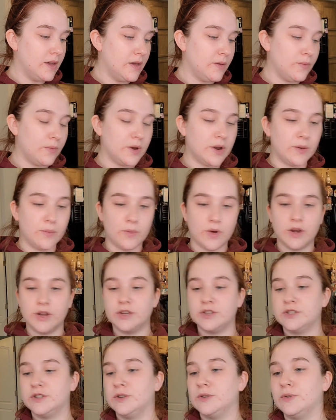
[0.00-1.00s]
And what I want
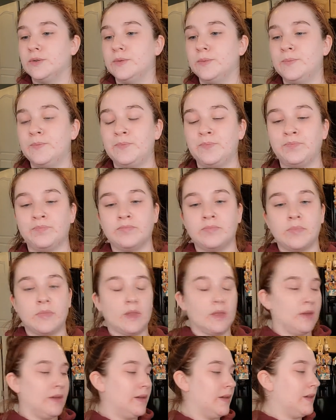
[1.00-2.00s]
to do
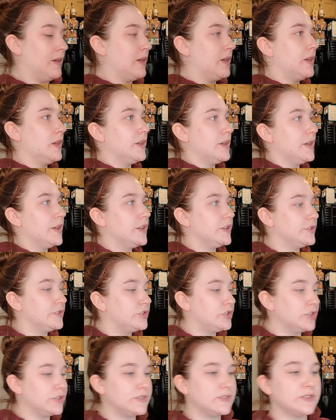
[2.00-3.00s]
is
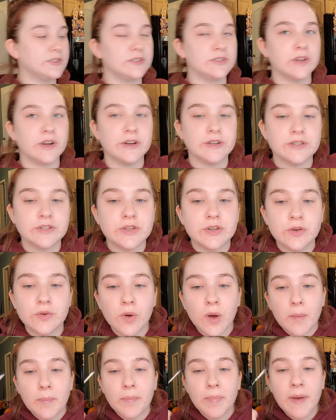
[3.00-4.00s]
just start
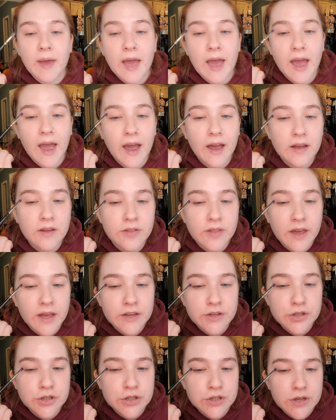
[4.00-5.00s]
to pack
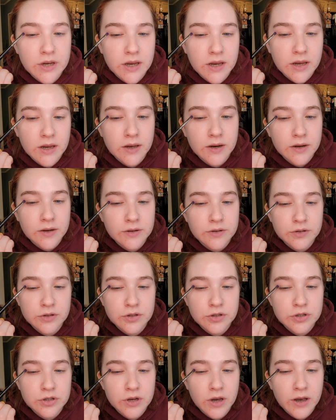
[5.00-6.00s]
that shade
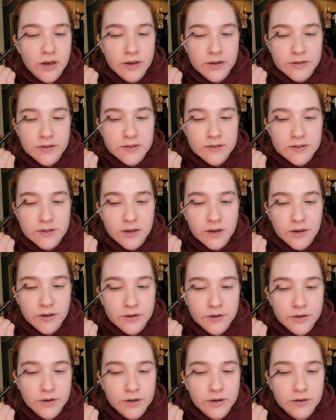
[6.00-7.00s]
just
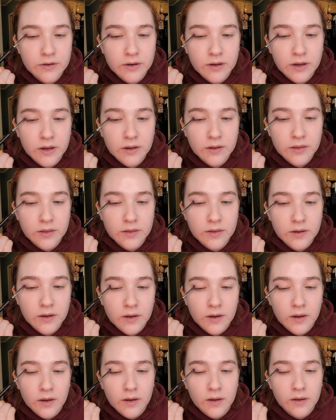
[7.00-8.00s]
underneath
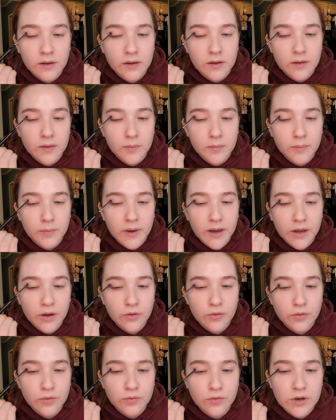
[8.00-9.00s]
my
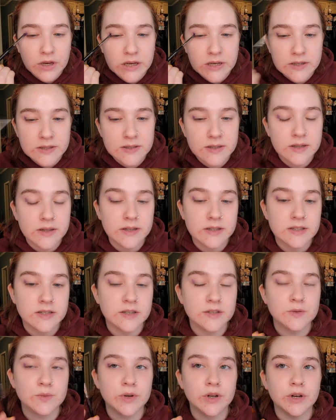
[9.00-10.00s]
crease, and that's
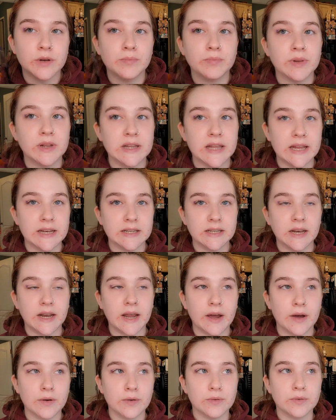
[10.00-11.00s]
because we're going to blend it
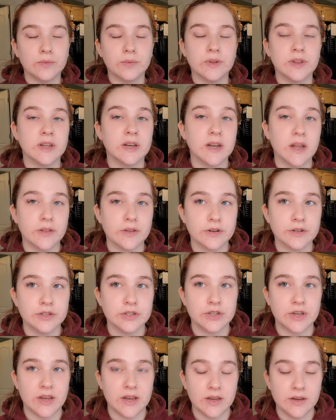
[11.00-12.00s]
out with another
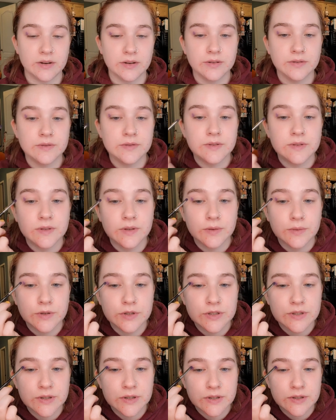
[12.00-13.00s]
shade. So
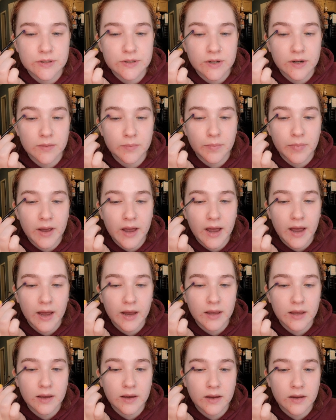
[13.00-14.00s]
we're just going to start
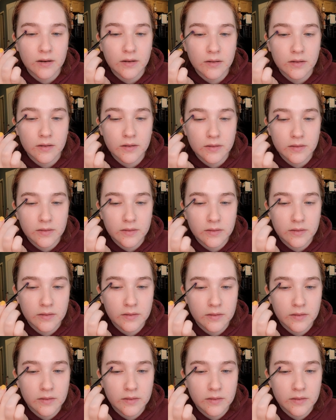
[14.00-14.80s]
packing it on.